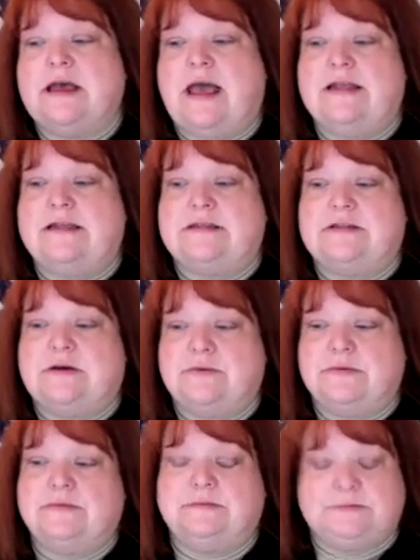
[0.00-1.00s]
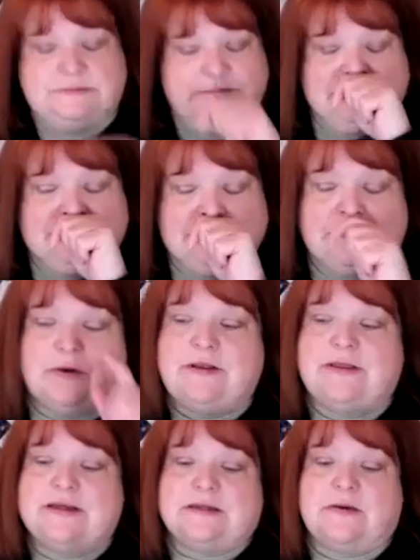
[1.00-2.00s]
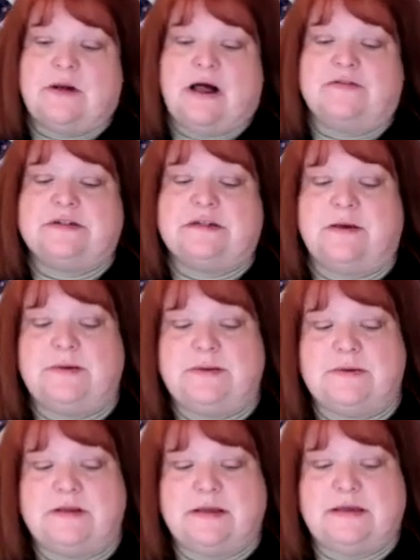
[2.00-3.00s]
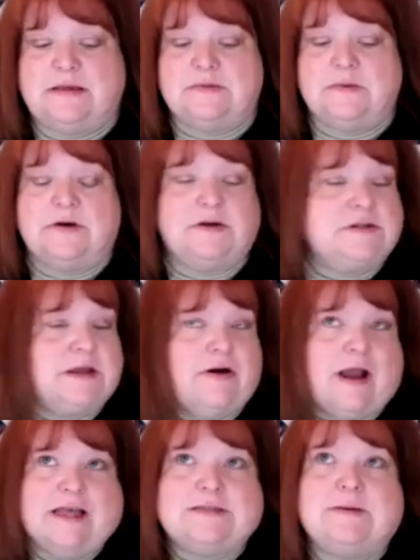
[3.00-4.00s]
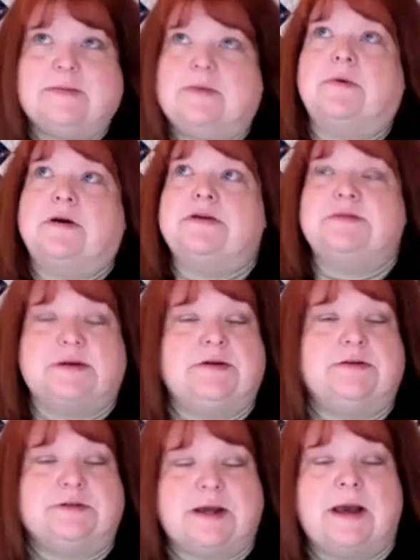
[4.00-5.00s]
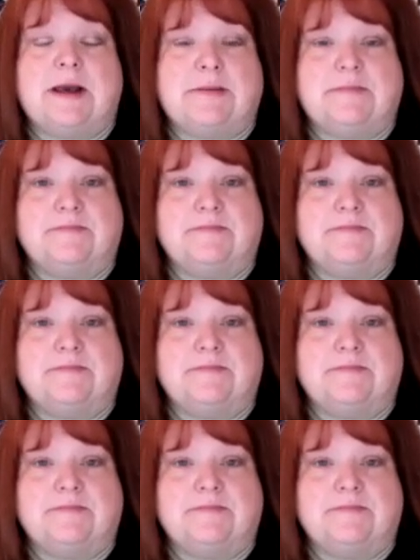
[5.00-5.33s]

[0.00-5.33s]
And so one of the things I often tell people is ask people, where are you spending your time?